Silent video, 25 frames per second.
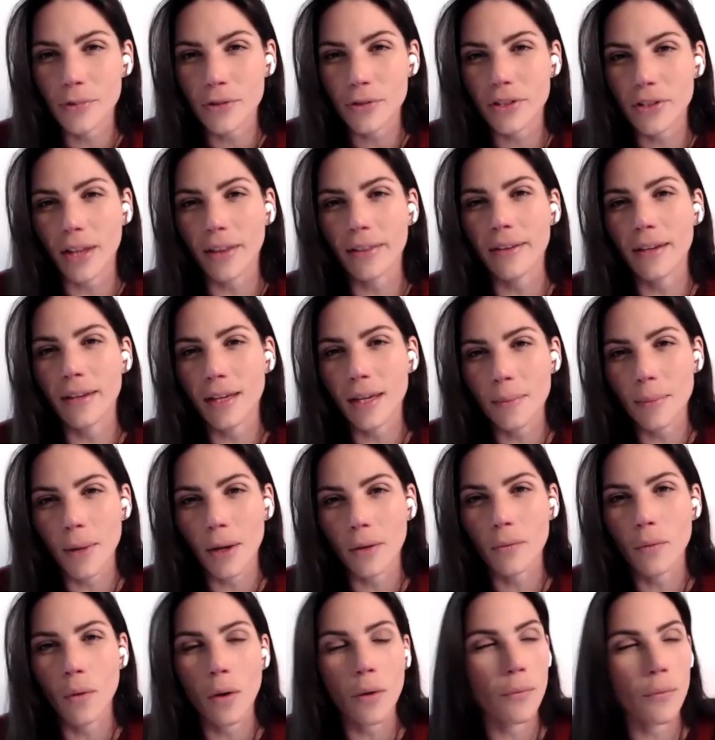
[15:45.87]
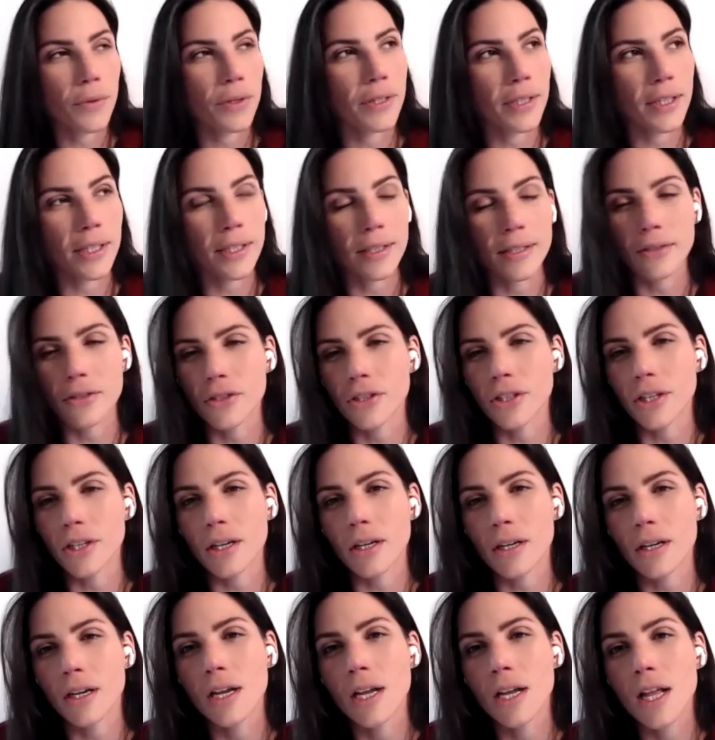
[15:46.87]
to start thinking about what we did this
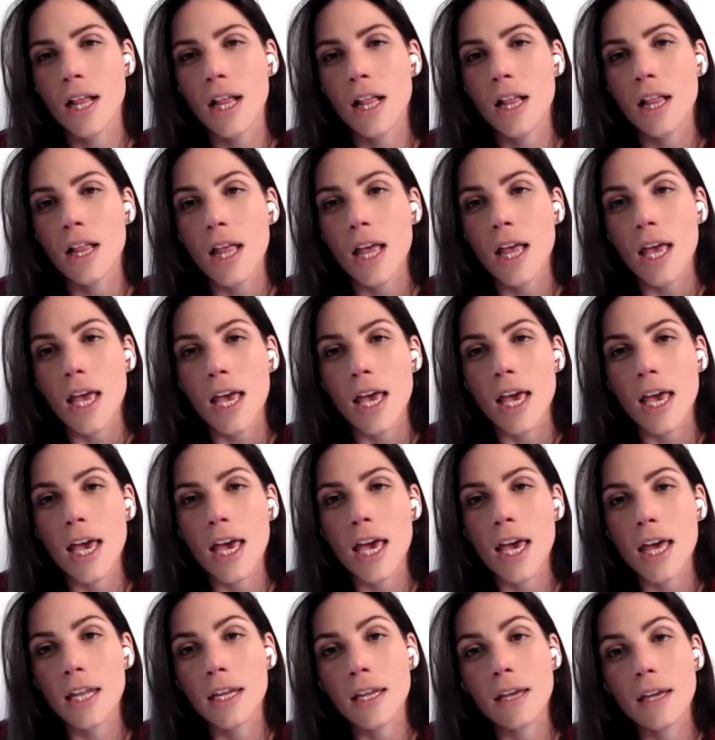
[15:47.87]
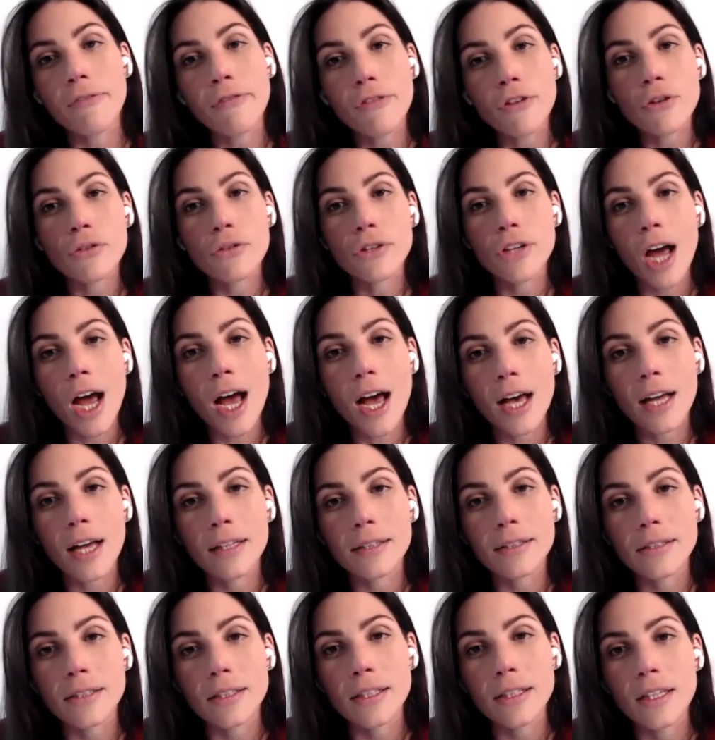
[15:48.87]
year? And if you're
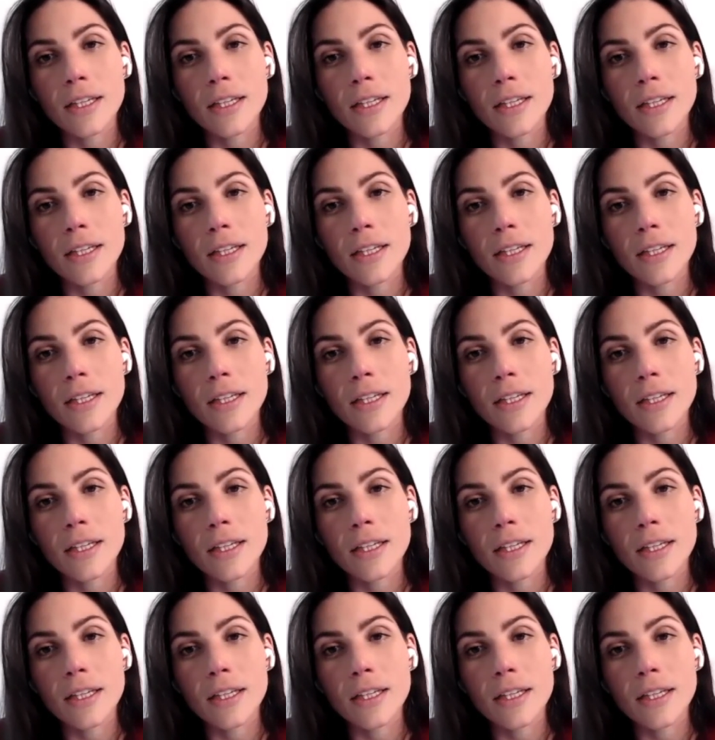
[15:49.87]
not,